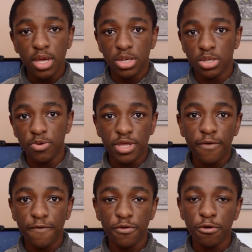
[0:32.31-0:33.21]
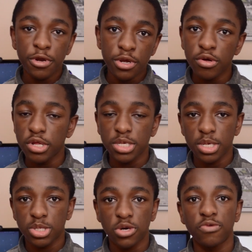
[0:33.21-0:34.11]
So without further ado, let's
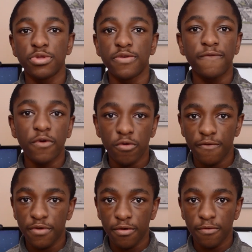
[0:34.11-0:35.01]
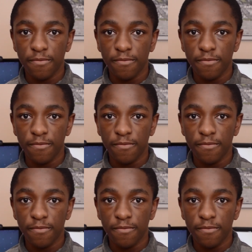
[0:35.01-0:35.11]
get started with the full review.